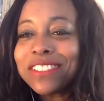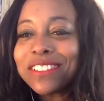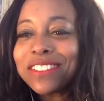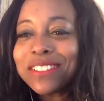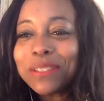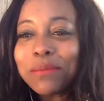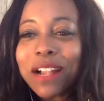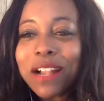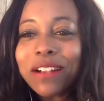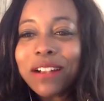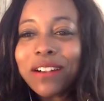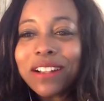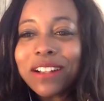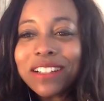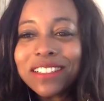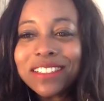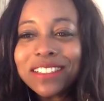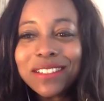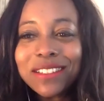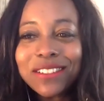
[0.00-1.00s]
So she
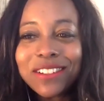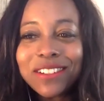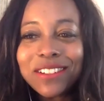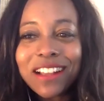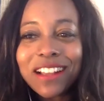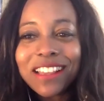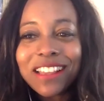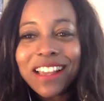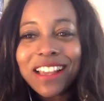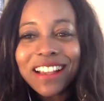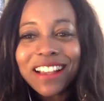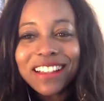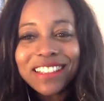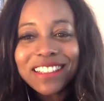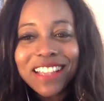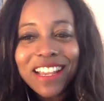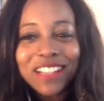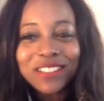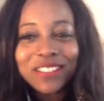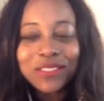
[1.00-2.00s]
migrated to LA at
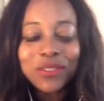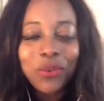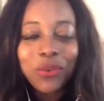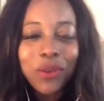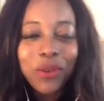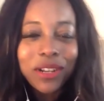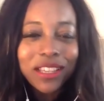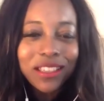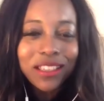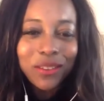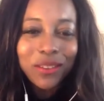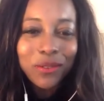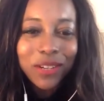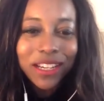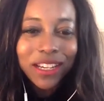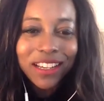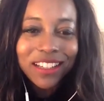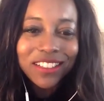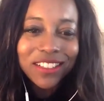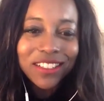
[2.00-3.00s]
the age of 23.